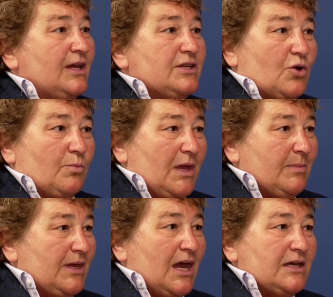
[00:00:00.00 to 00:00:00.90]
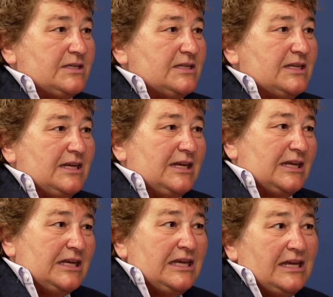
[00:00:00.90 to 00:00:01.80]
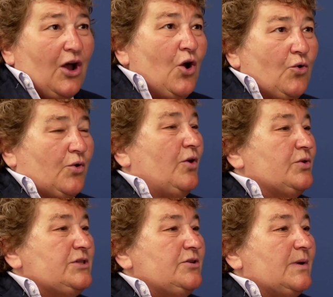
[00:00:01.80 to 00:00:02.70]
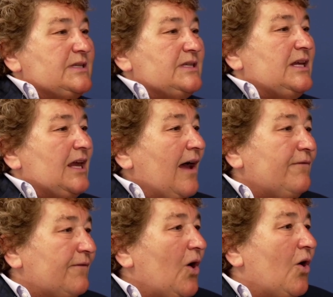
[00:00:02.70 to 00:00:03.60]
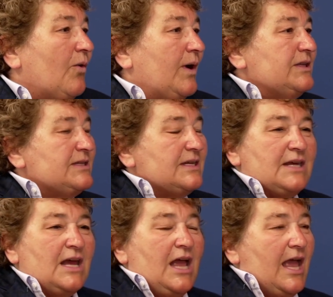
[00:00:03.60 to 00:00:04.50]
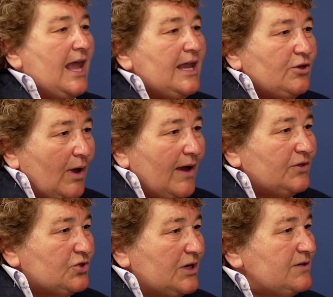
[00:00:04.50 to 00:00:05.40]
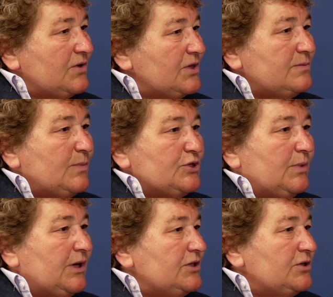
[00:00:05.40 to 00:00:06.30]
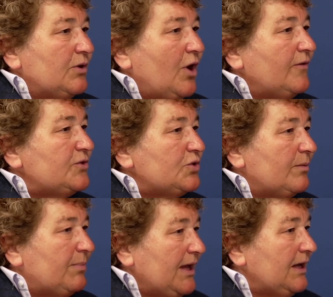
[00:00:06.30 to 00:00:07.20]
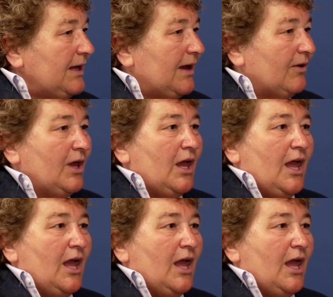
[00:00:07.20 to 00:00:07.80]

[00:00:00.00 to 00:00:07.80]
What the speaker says: So maybe a CEO goes to a CFO and says, hey, you have to transfer this much money to an offshore bank account.